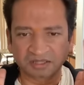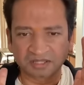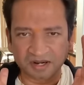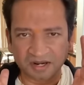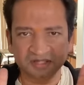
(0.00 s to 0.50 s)

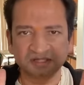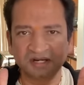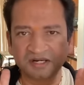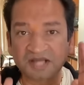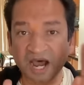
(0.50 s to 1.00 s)
The
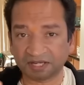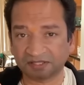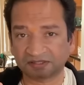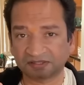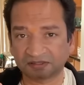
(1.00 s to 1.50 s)
nation
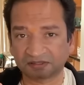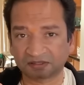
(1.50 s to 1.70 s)
dies.